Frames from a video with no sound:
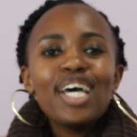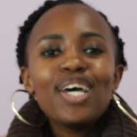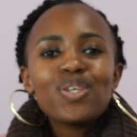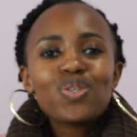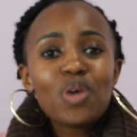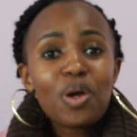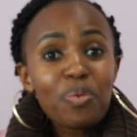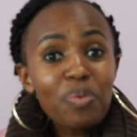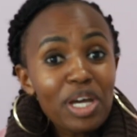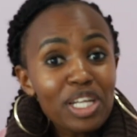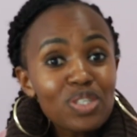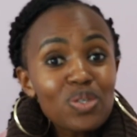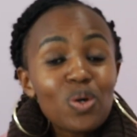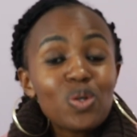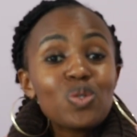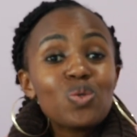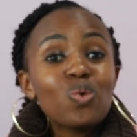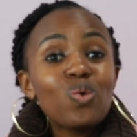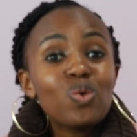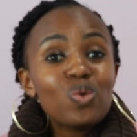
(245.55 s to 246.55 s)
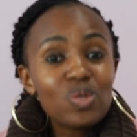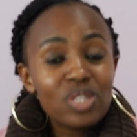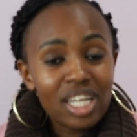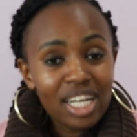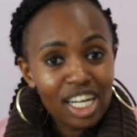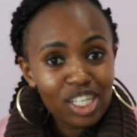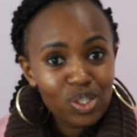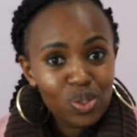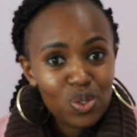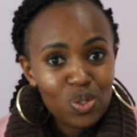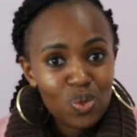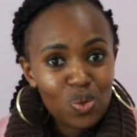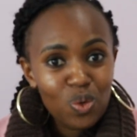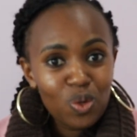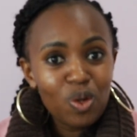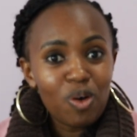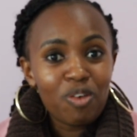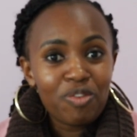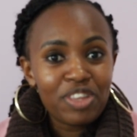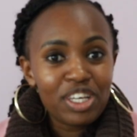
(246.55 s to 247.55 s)
So I went on to go to the national
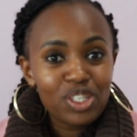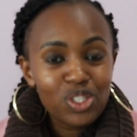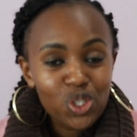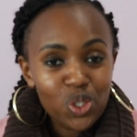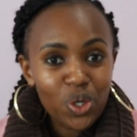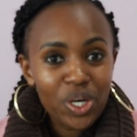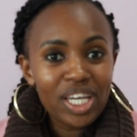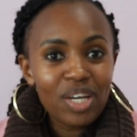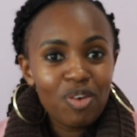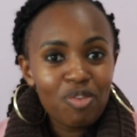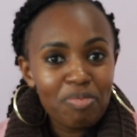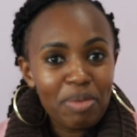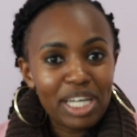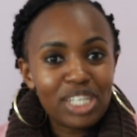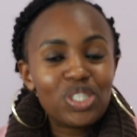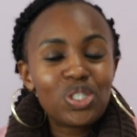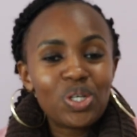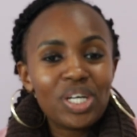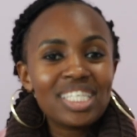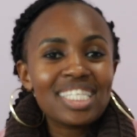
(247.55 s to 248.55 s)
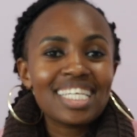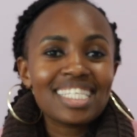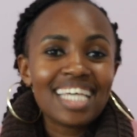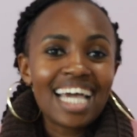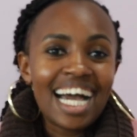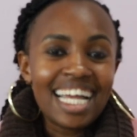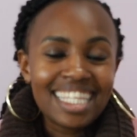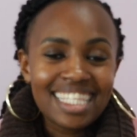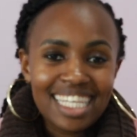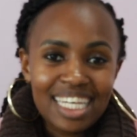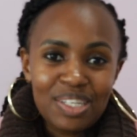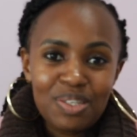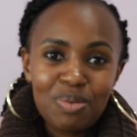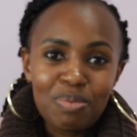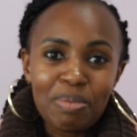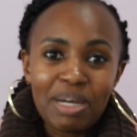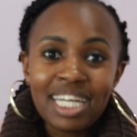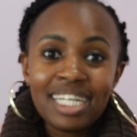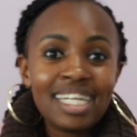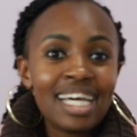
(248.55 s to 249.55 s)
school of my choice, as I had said
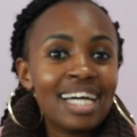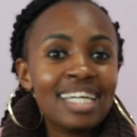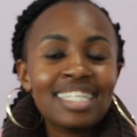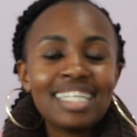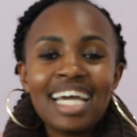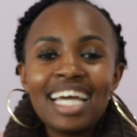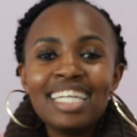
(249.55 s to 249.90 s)
to my dad,